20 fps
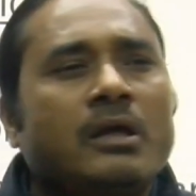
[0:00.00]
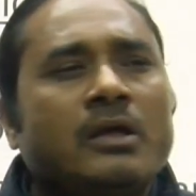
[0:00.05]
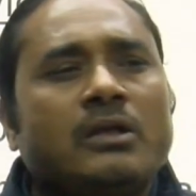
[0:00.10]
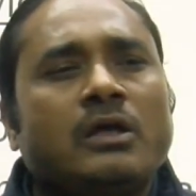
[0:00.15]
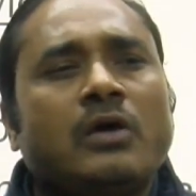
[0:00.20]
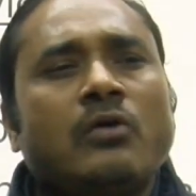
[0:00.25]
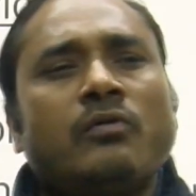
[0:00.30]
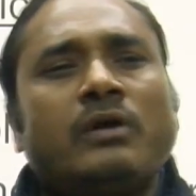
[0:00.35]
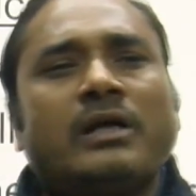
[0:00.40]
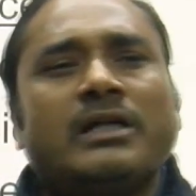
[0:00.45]

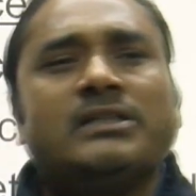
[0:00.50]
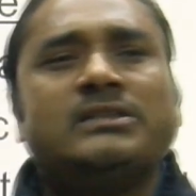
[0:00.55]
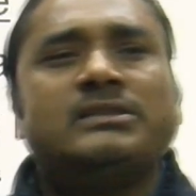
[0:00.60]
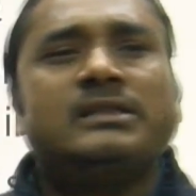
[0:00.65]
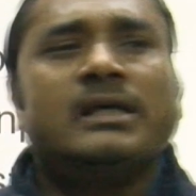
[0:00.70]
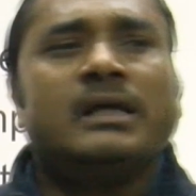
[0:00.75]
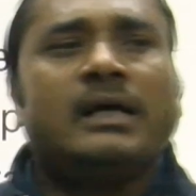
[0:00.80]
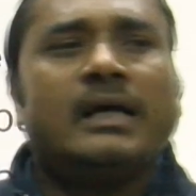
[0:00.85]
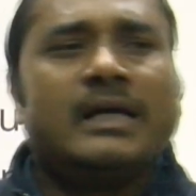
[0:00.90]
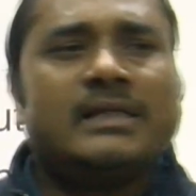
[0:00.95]
now what is
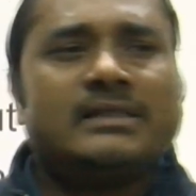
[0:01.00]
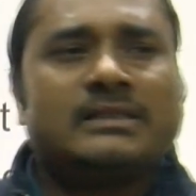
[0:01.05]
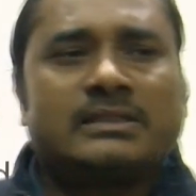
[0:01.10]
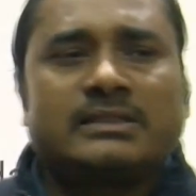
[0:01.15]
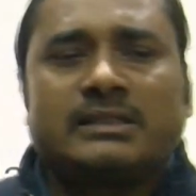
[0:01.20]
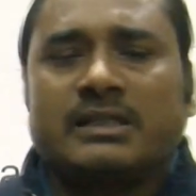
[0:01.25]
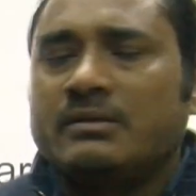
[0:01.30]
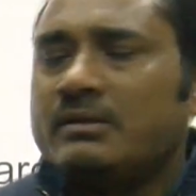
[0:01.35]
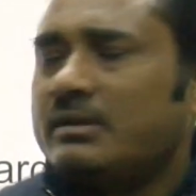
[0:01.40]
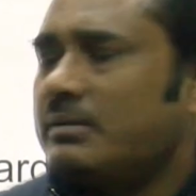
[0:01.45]
the
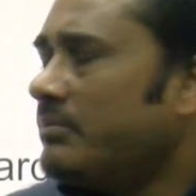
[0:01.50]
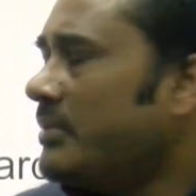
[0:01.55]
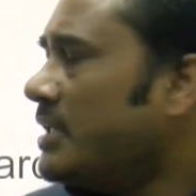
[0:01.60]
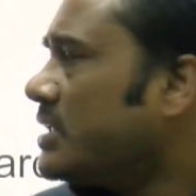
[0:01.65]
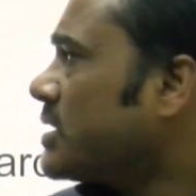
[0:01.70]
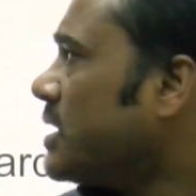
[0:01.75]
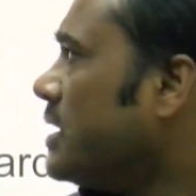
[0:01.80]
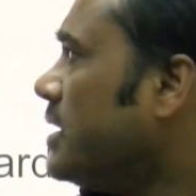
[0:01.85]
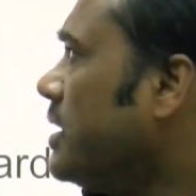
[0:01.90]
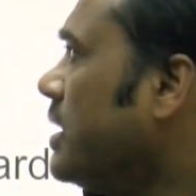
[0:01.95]
ssl
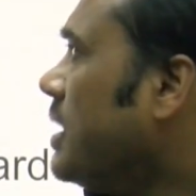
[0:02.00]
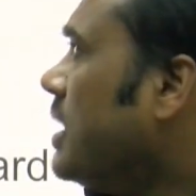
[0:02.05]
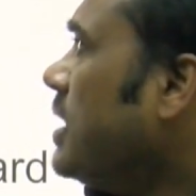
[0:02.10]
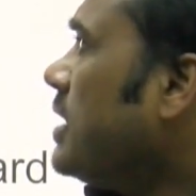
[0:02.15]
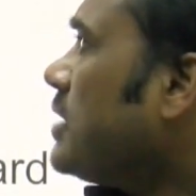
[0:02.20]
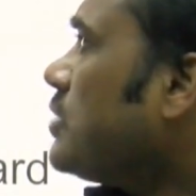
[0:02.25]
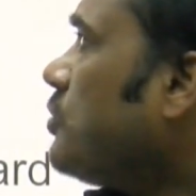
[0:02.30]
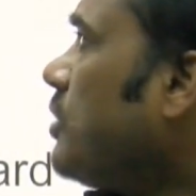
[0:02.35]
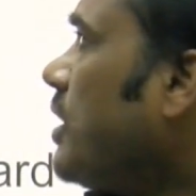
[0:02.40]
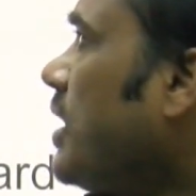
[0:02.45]
basically
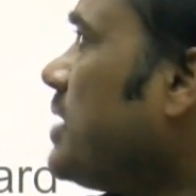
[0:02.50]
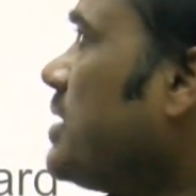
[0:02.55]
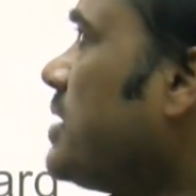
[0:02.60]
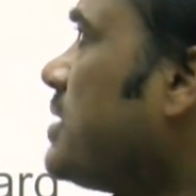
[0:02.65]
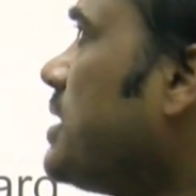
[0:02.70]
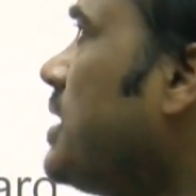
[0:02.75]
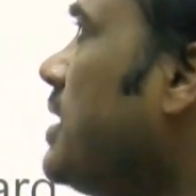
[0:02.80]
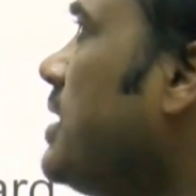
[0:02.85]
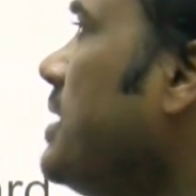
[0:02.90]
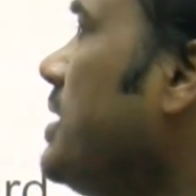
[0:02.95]
so
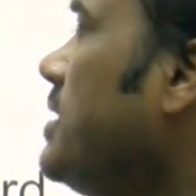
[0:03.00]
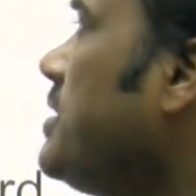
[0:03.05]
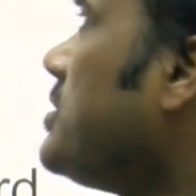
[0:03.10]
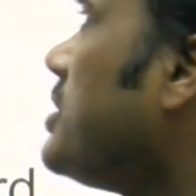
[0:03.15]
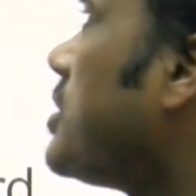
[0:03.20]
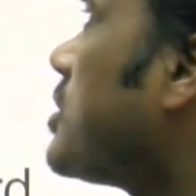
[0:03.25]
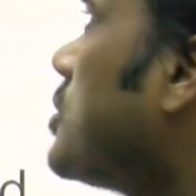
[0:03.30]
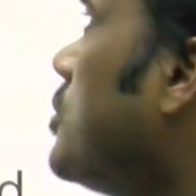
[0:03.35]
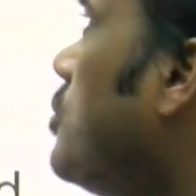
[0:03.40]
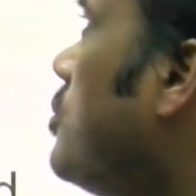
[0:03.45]
ssl is
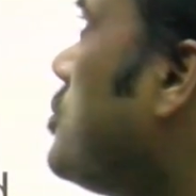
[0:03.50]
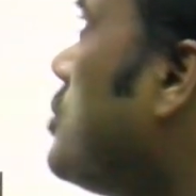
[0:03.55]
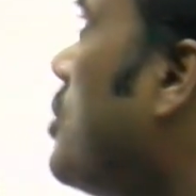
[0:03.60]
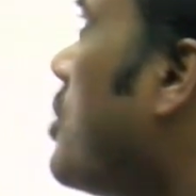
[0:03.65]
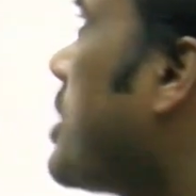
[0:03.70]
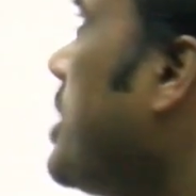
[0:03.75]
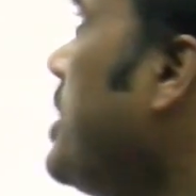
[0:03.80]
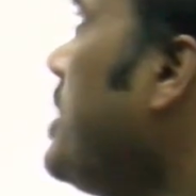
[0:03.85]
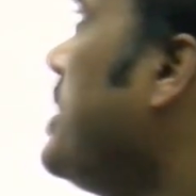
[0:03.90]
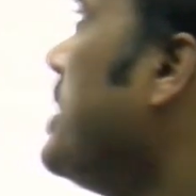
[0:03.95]
secure
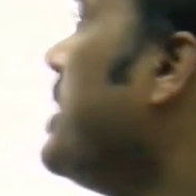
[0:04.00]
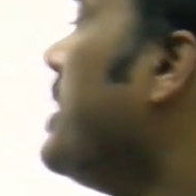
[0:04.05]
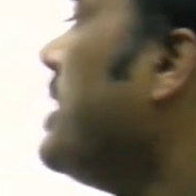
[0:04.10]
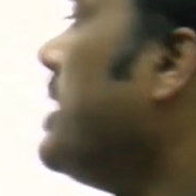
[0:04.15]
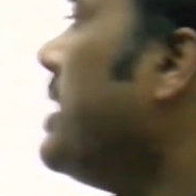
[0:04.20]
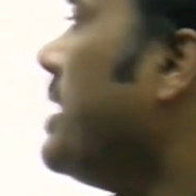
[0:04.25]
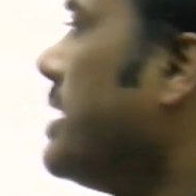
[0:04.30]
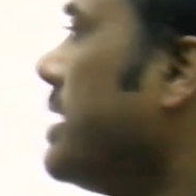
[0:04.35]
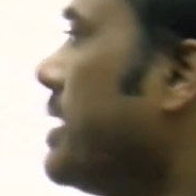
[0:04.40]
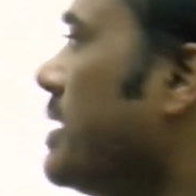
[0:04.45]
socket
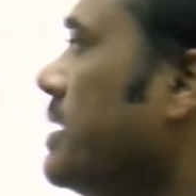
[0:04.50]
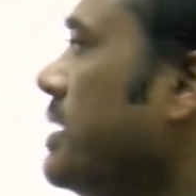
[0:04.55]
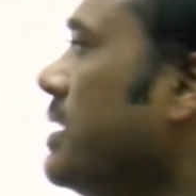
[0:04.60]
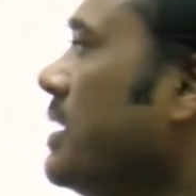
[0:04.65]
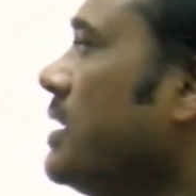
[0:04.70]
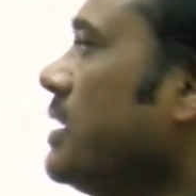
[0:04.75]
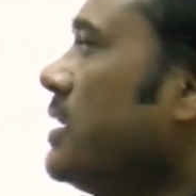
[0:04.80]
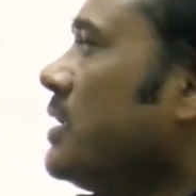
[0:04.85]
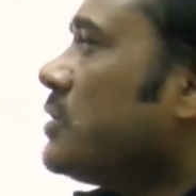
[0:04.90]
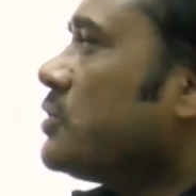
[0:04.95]
layer
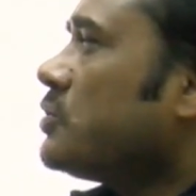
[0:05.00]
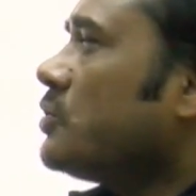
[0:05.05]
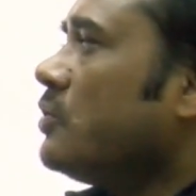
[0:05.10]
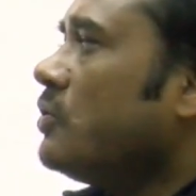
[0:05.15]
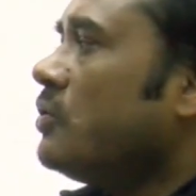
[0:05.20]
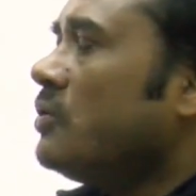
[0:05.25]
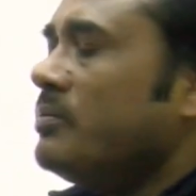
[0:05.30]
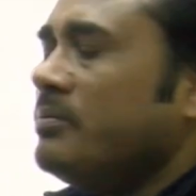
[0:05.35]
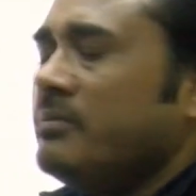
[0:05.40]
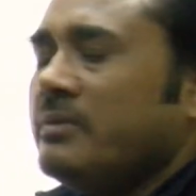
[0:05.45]

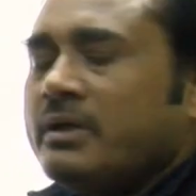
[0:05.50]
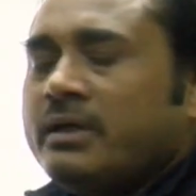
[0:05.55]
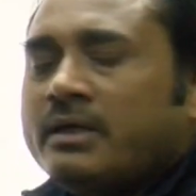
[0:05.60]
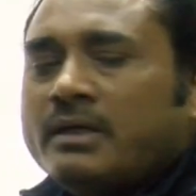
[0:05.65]
so